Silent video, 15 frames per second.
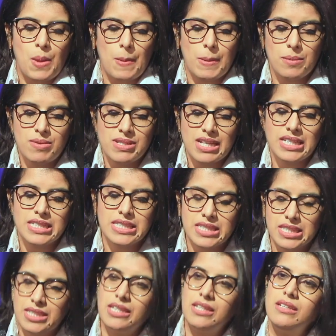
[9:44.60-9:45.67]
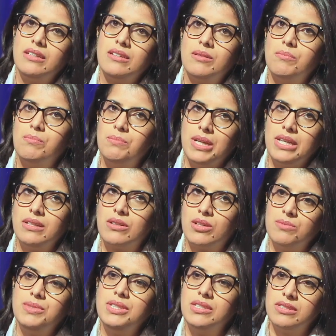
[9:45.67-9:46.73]
represent the 3 main
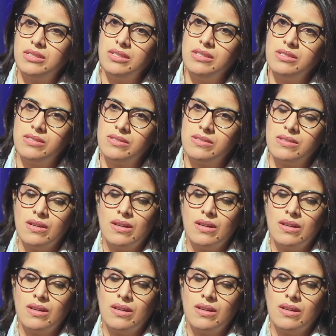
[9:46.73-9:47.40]
communities.